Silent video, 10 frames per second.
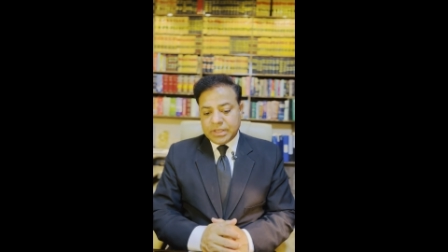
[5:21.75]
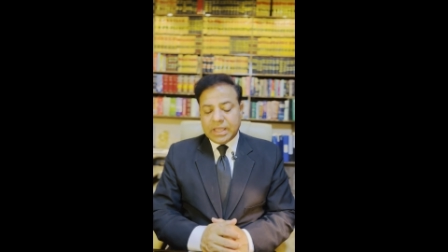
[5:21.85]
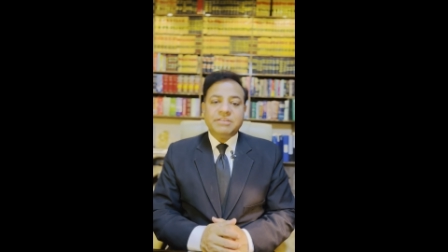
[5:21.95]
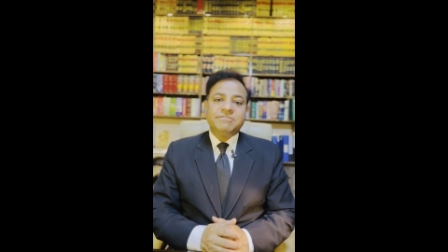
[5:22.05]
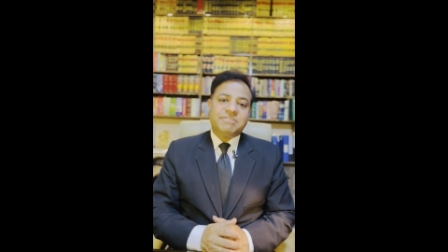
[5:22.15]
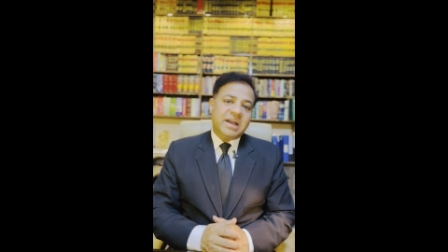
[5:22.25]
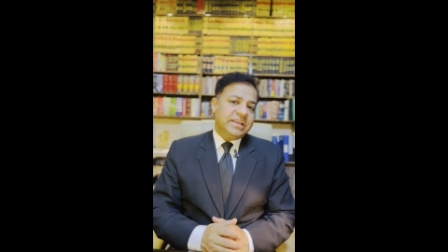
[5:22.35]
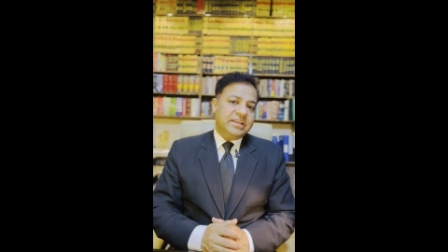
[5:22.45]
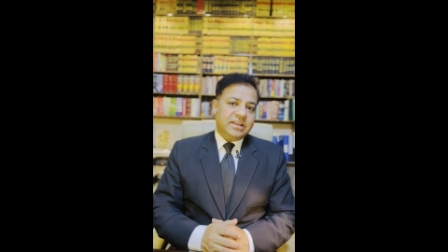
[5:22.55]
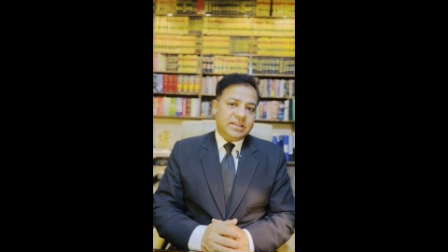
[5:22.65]
And
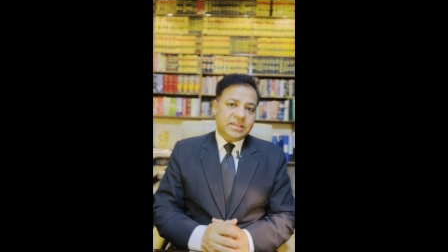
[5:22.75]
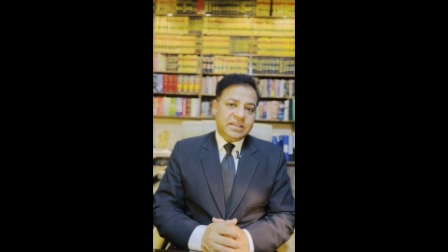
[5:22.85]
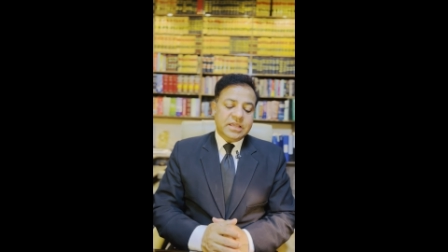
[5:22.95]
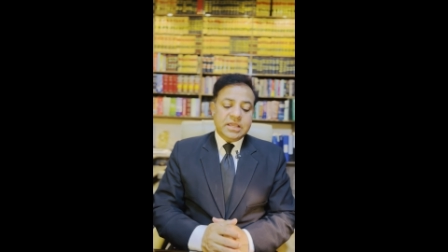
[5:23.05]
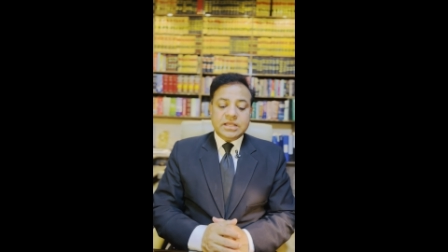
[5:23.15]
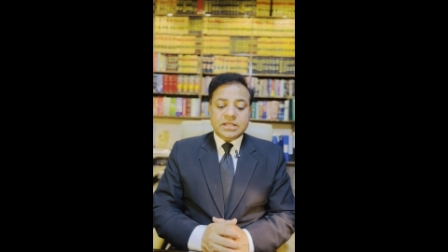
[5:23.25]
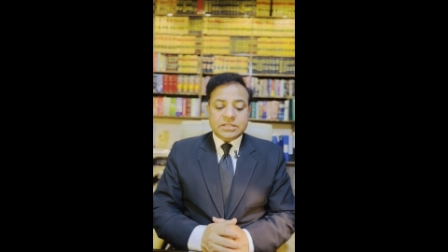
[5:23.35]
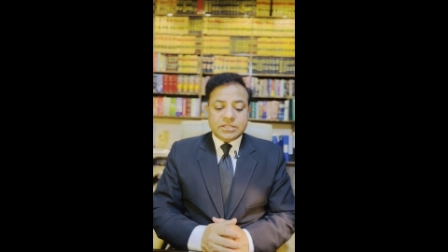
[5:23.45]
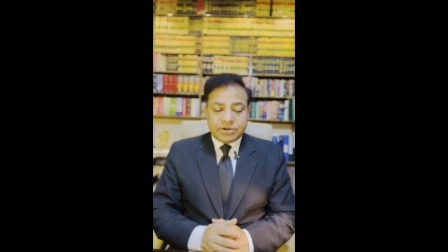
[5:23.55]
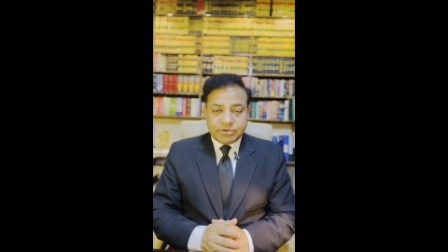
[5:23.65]
finally,
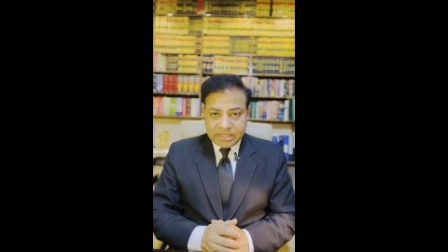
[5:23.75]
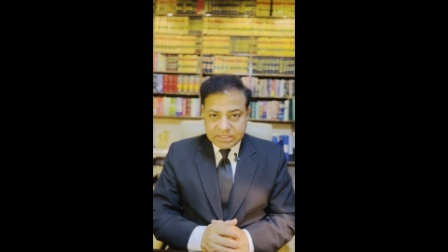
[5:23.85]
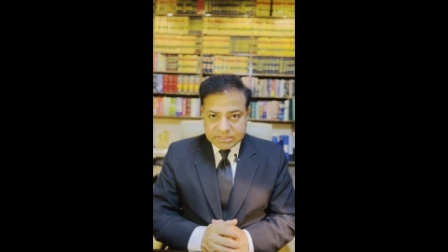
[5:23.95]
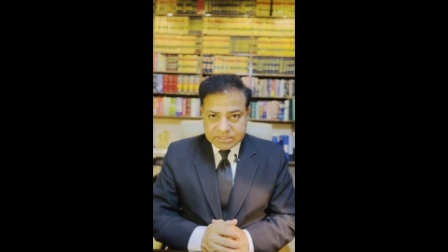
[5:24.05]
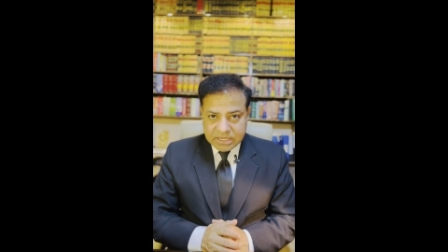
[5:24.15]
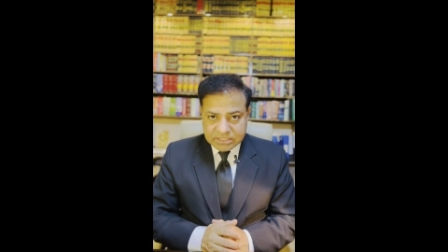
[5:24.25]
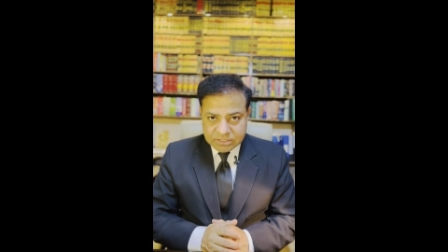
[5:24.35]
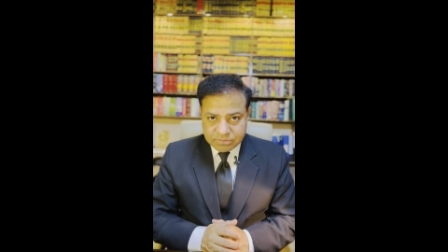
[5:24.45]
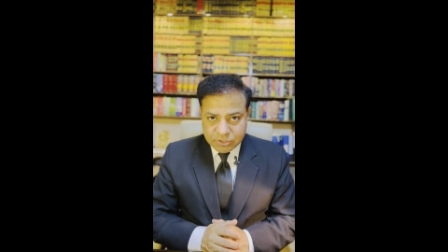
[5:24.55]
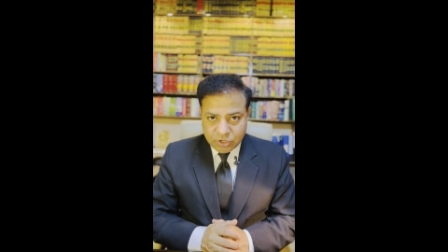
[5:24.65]
there is a
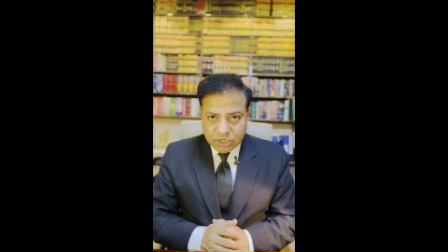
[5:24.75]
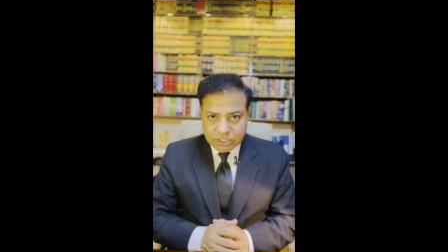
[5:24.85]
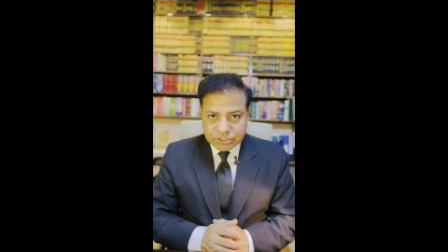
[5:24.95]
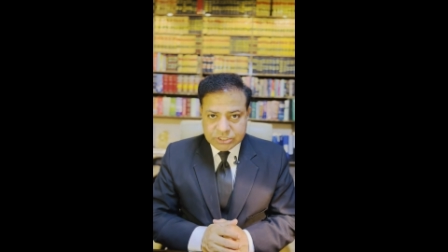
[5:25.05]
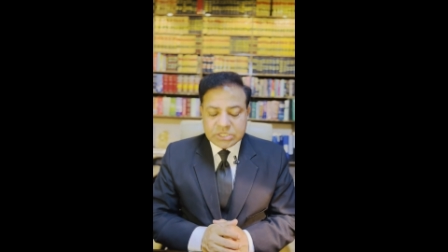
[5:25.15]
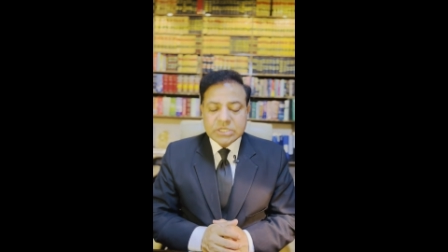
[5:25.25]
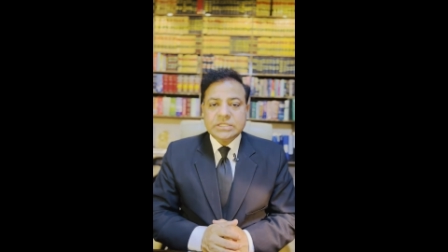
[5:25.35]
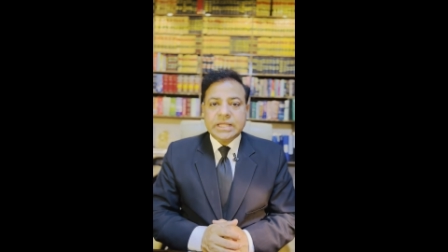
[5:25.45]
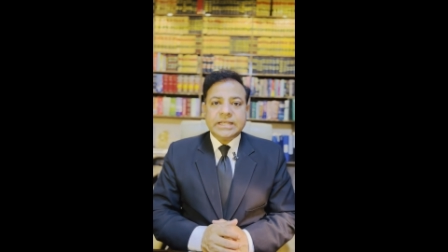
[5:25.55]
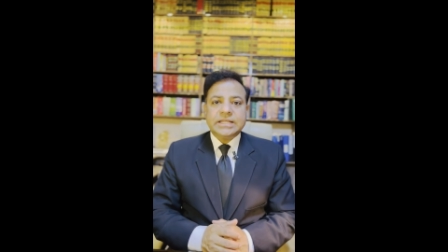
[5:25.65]
terminology
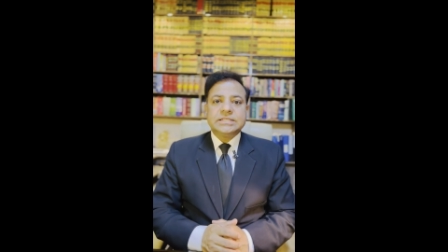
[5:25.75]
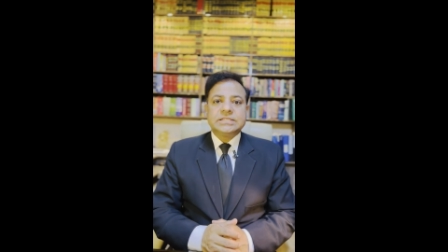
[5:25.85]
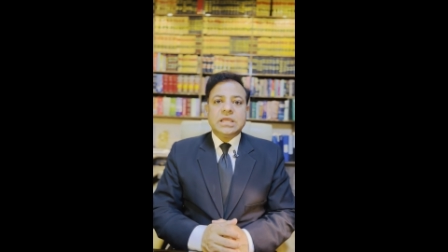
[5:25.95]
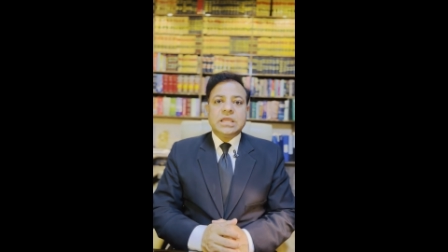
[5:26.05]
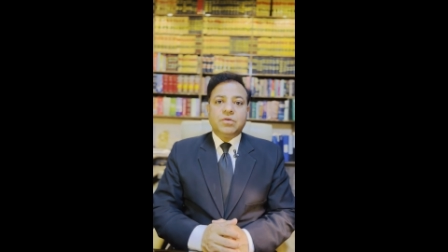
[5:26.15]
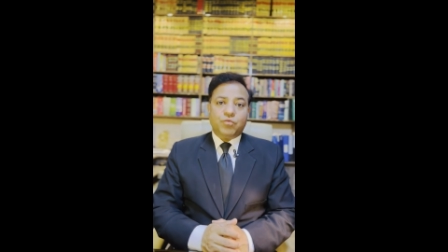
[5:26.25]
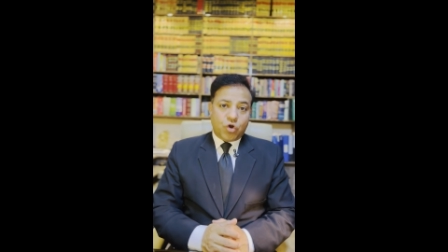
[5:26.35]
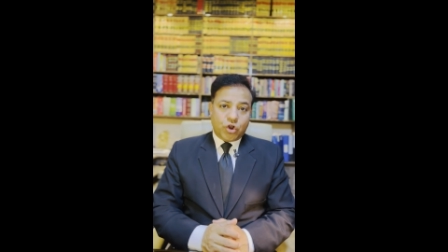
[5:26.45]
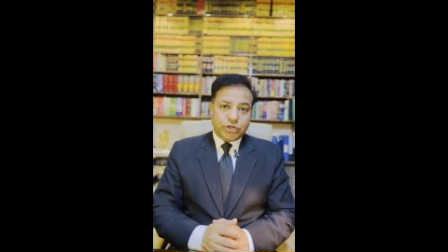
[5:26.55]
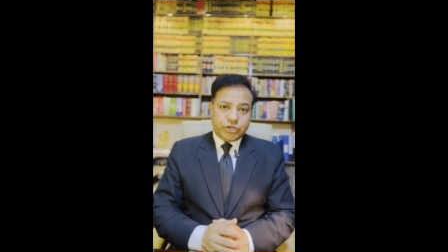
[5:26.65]
that is
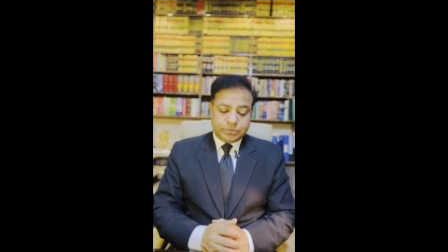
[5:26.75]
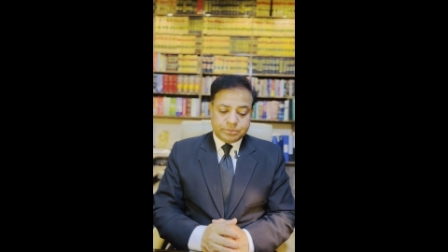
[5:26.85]
award,